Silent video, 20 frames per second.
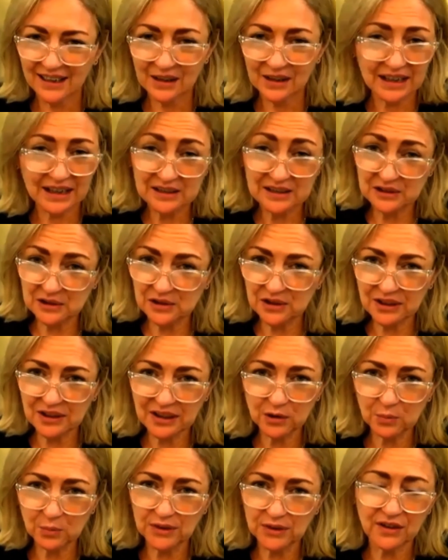Ladies and
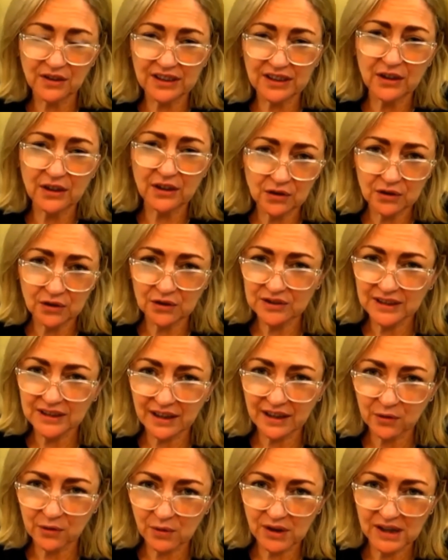gentlemen, the New
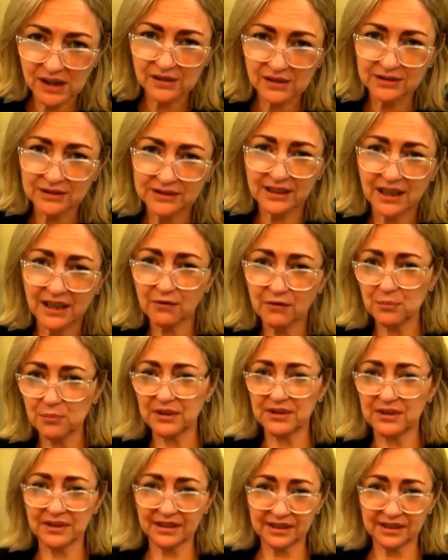South Wales government